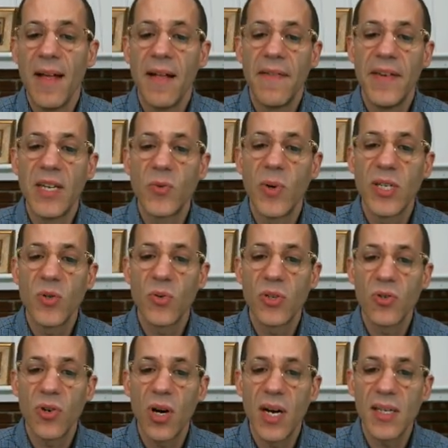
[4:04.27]
These ones were
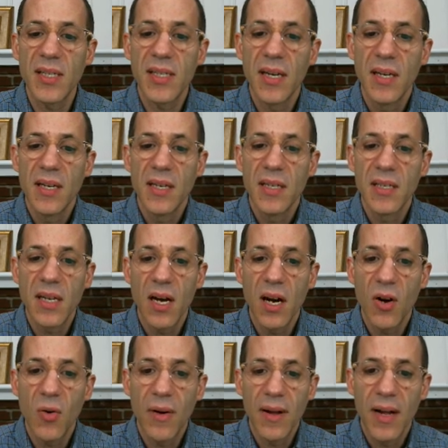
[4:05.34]
draws,
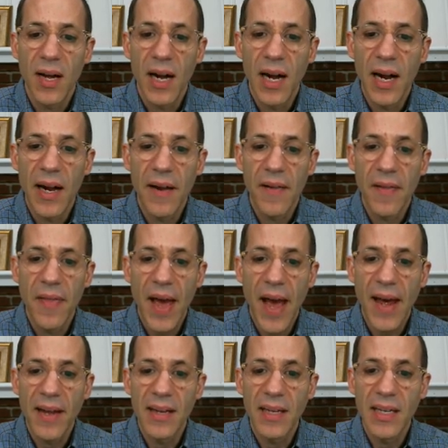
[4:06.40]
so
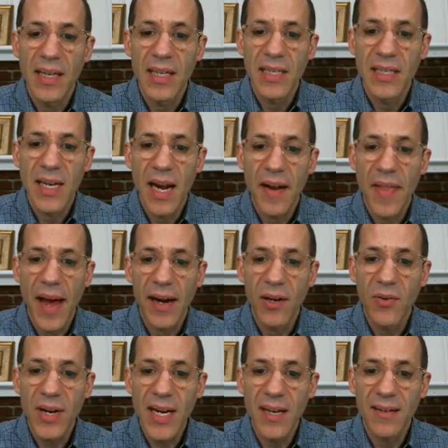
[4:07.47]
that is not that
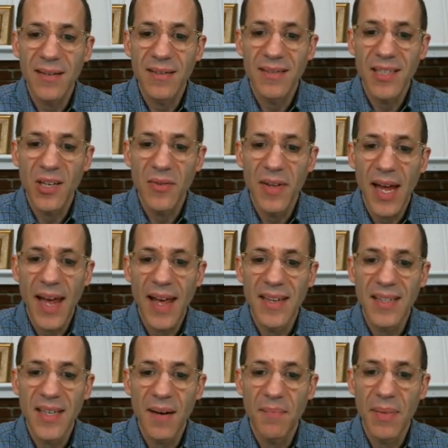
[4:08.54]
great. So that
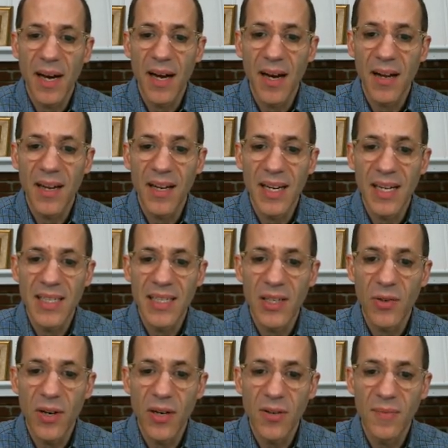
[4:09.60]
ends up in a
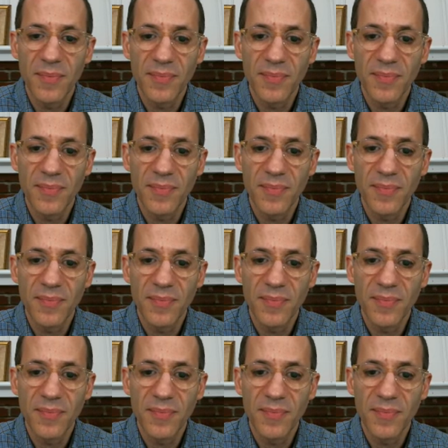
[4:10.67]
0.